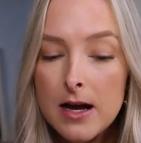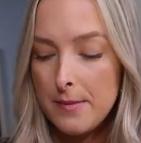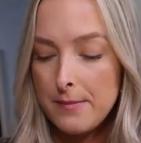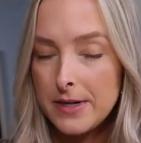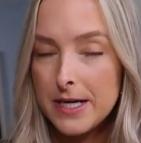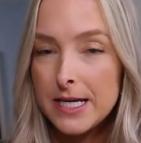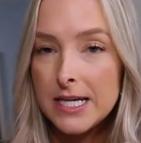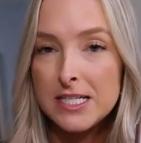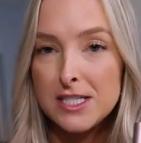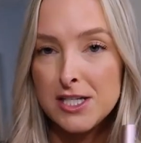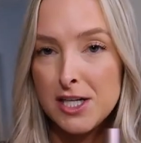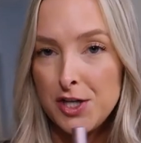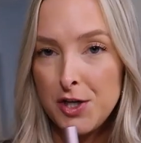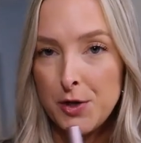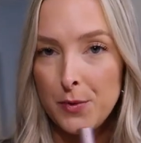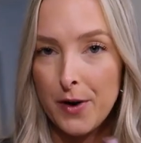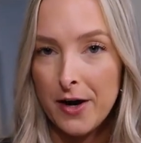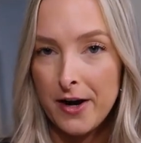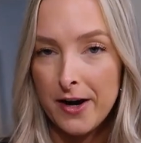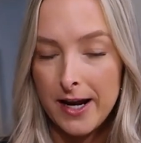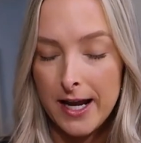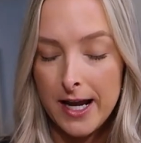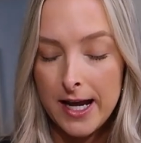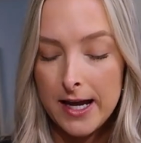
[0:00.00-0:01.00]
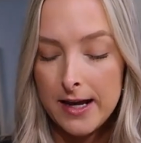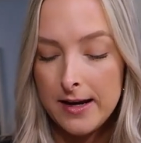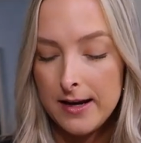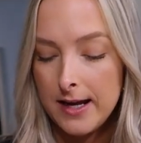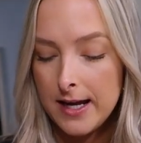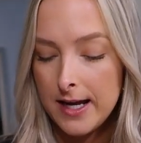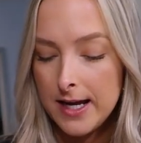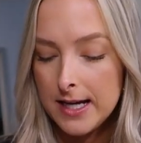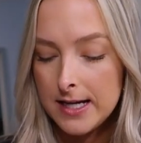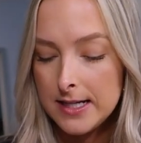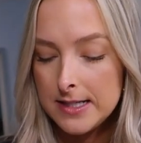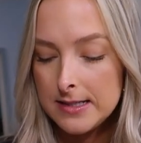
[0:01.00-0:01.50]
I'm gonna continue wearing it
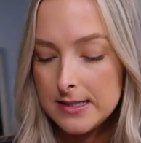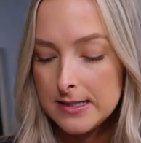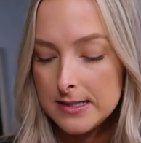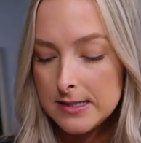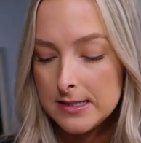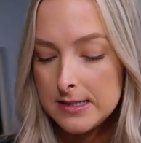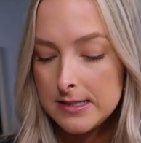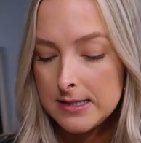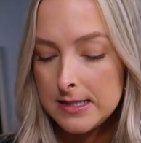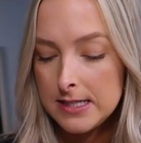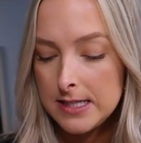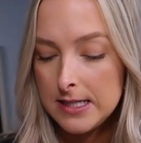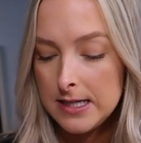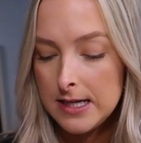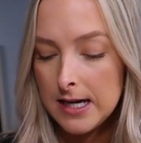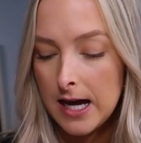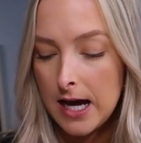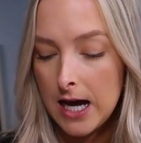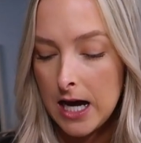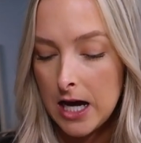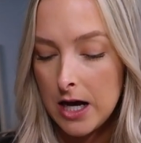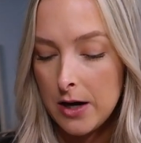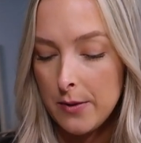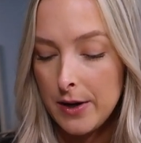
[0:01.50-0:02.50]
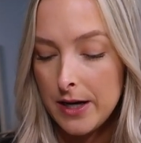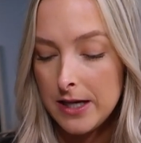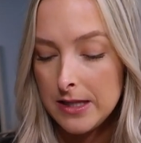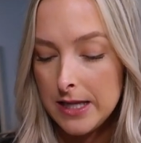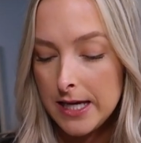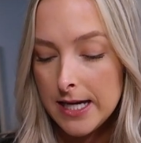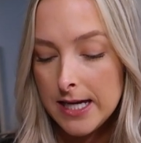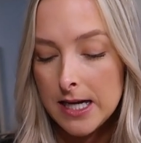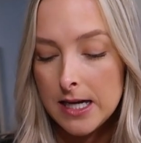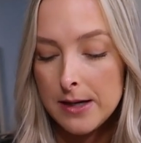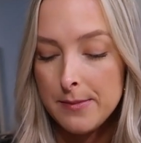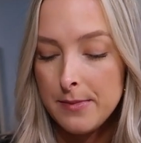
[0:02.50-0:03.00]
and see how I
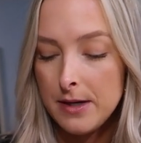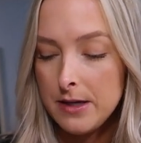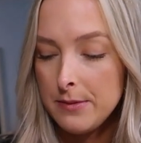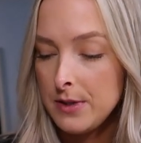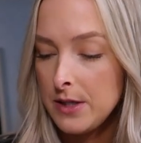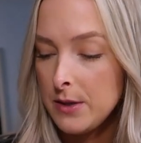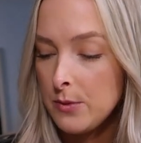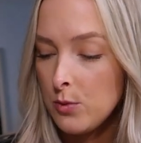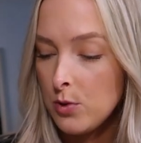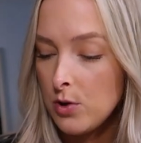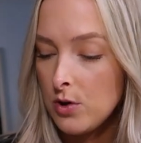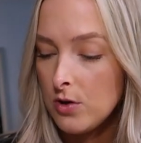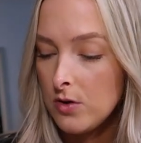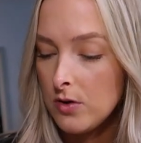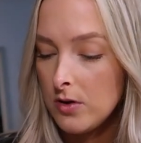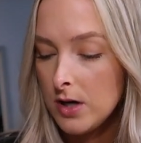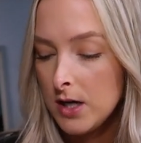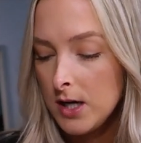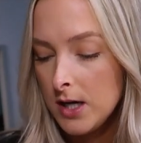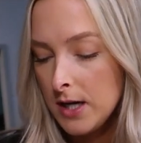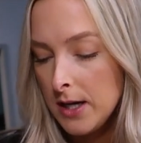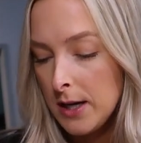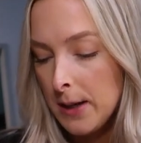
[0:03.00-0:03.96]
like it and maybe we'll